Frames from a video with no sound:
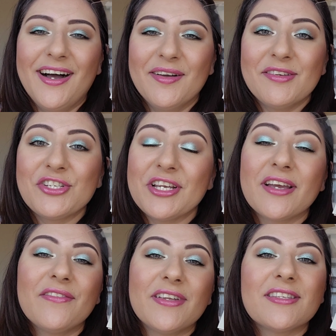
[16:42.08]
uh, she
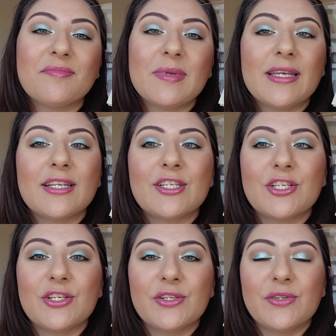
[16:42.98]
convinced me
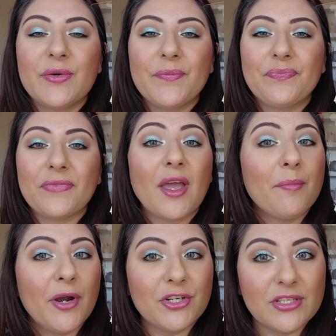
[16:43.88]
to
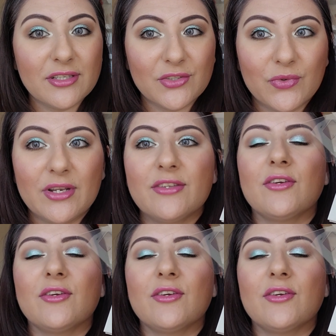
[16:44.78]
purchase this one.